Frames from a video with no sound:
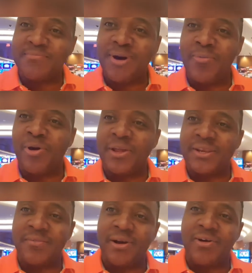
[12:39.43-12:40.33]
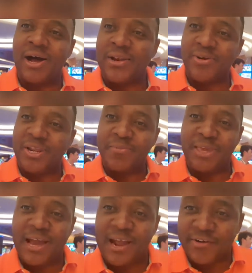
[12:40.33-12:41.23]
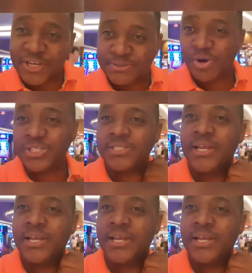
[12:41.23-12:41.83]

them are going, know them can't reach. But still, you know,